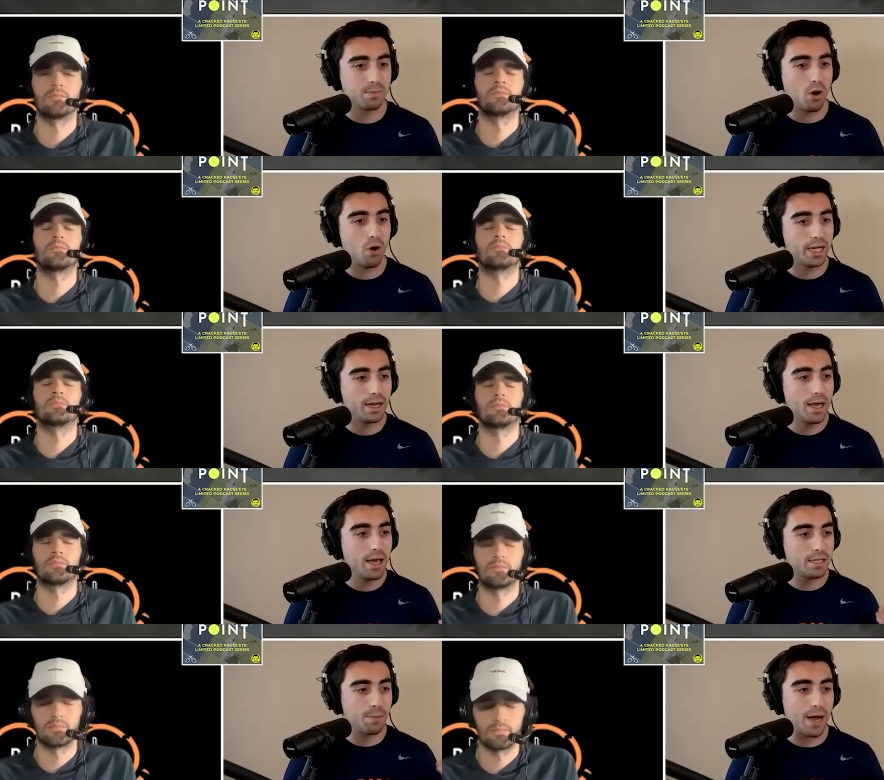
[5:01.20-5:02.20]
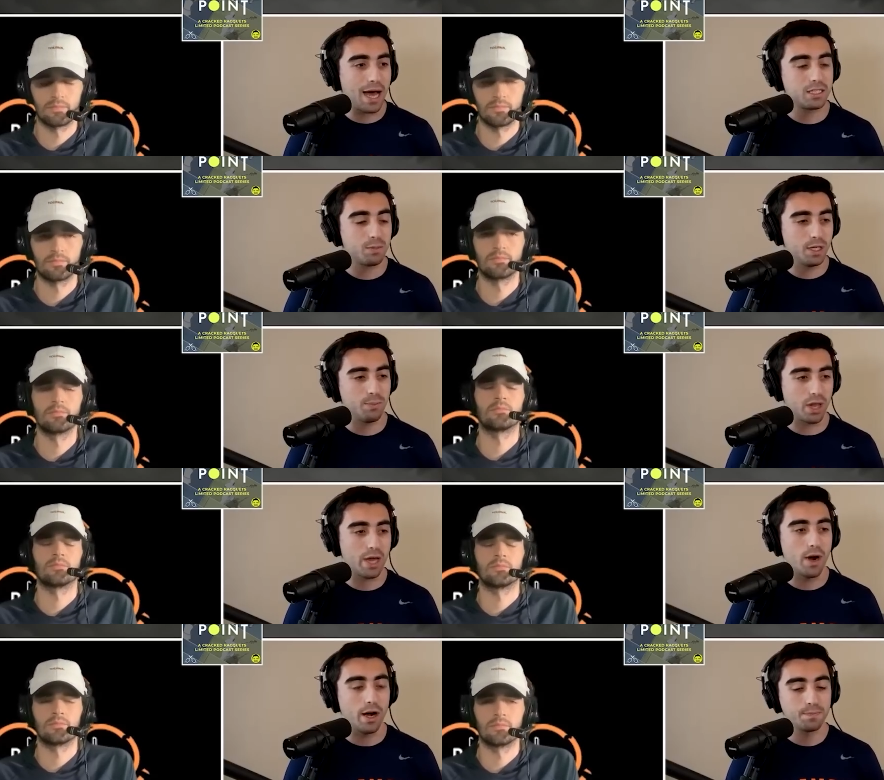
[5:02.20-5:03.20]
Speaker 1: opponent to possibly play
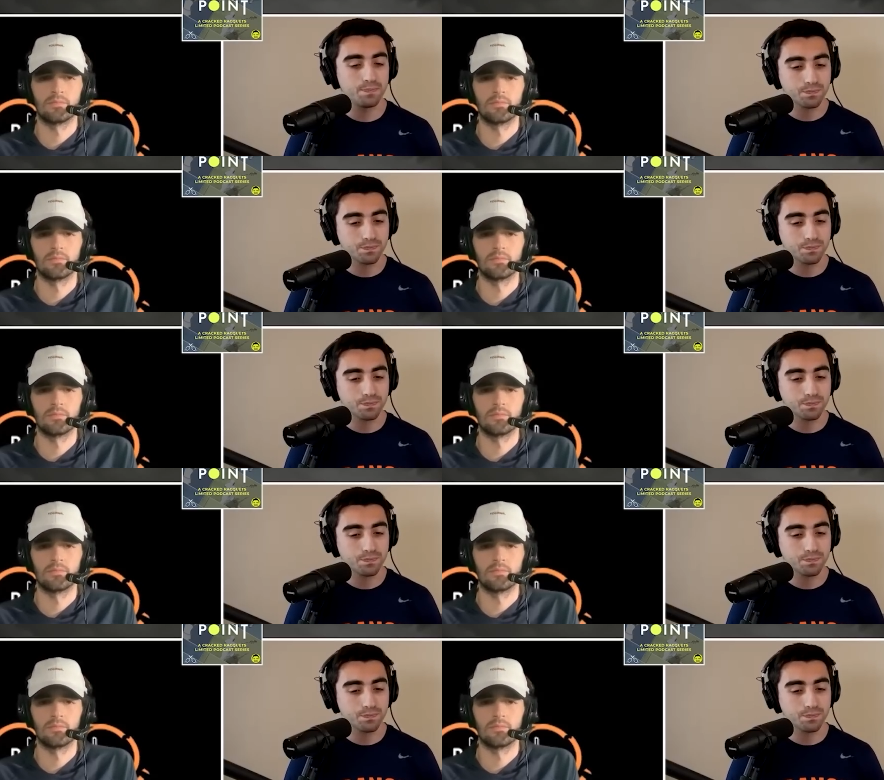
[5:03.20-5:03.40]
well.